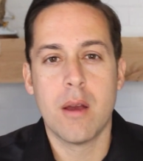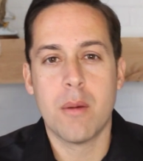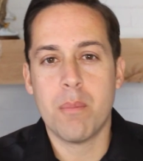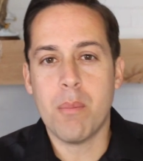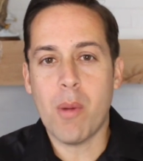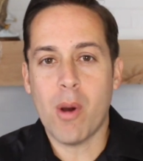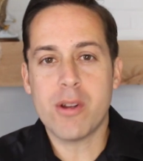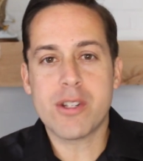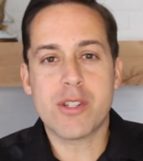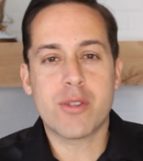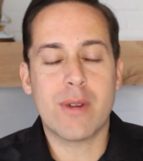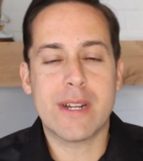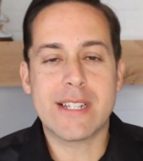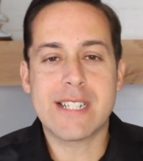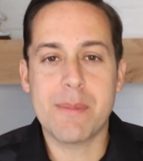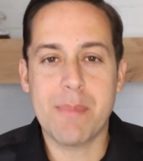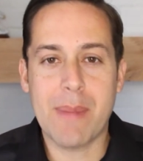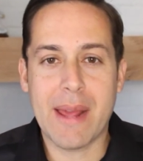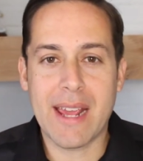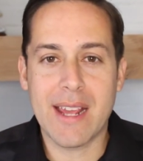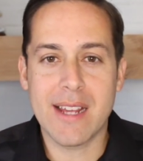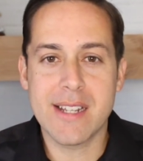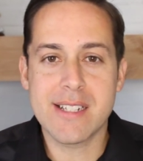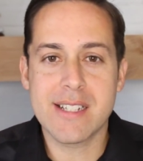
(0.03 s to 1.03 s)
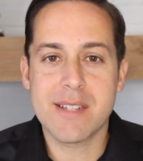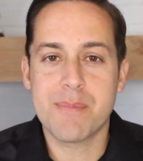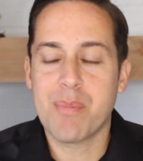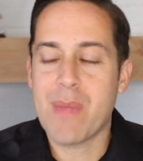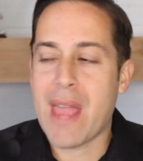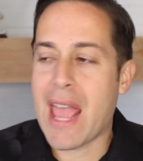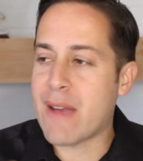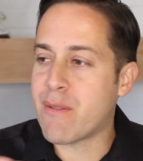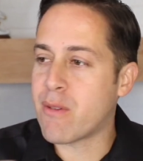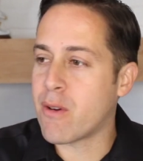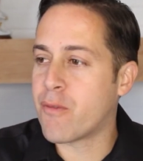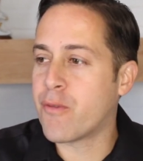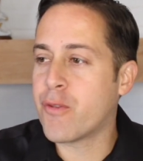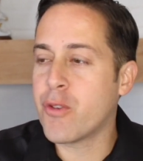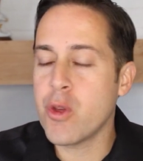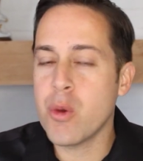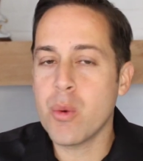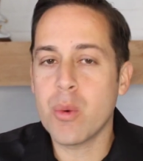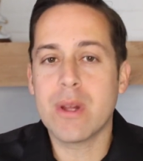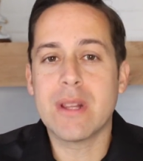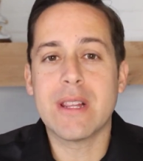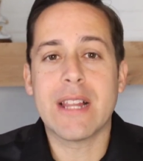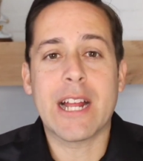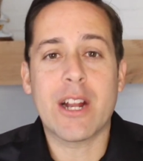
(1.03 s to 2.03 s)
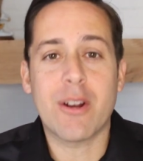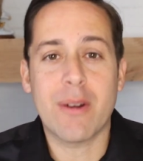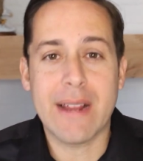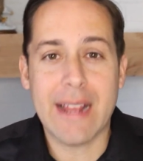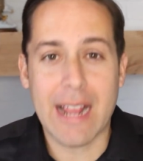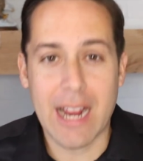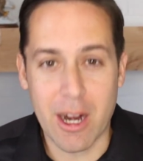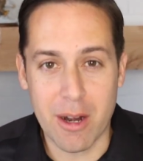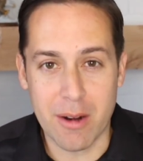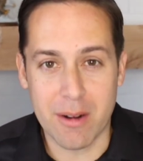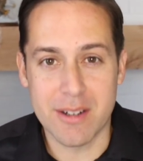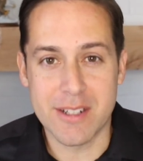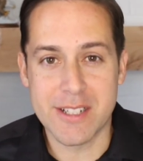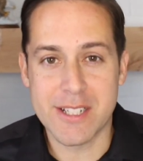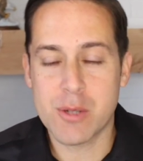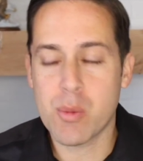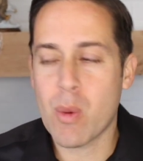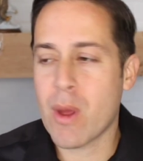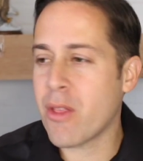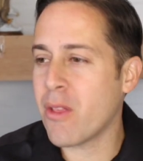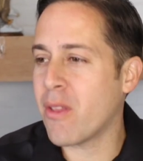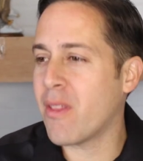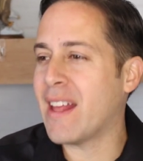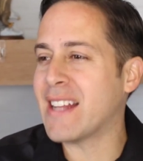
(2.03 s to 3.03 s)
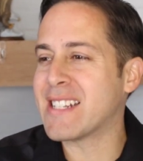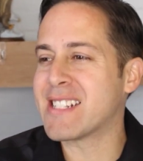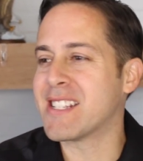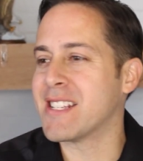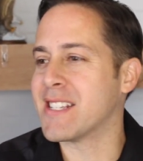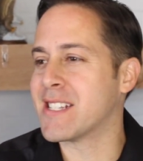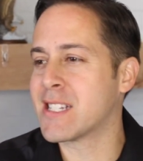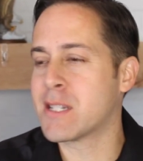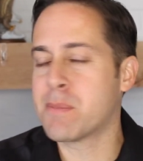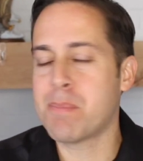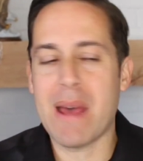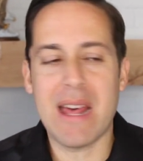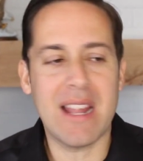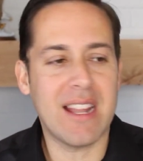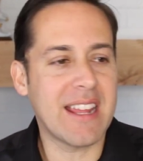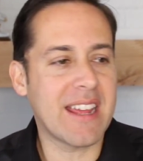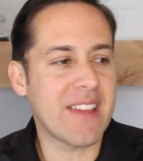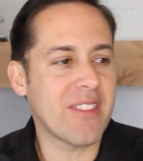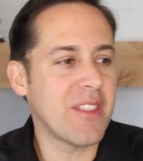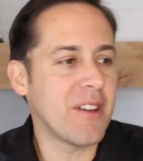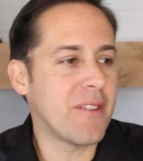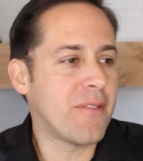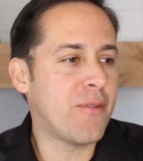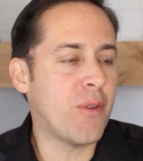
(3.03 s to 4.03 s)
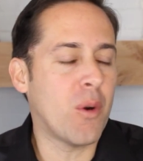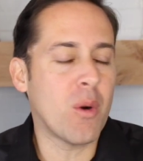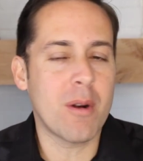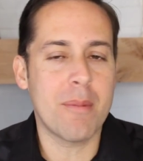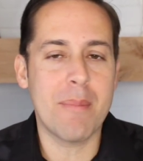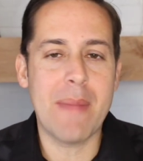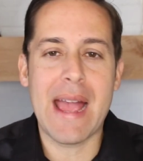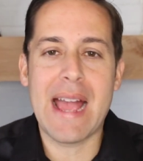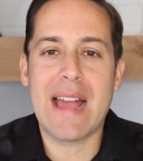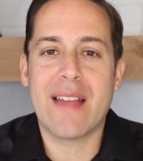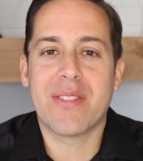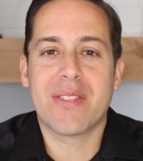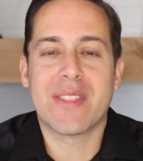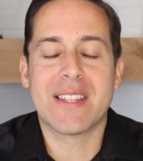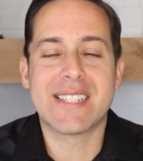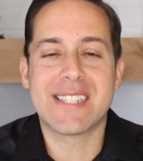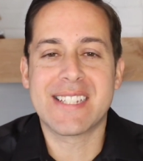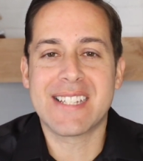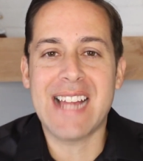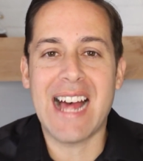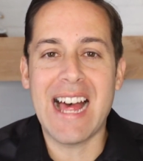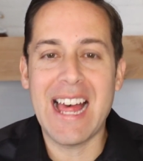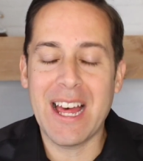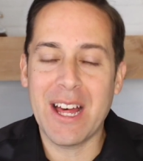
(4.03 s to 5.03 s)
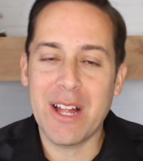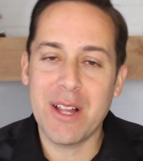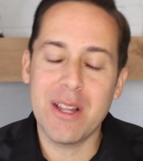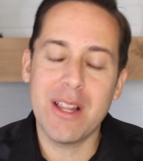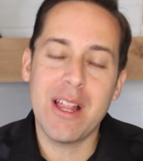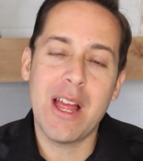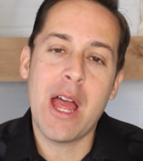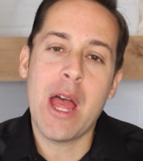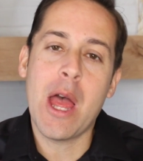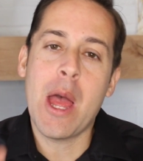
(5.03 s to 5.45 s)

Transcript: Most resumes have a few glaring errors, whether that's the spelling, the format, the style,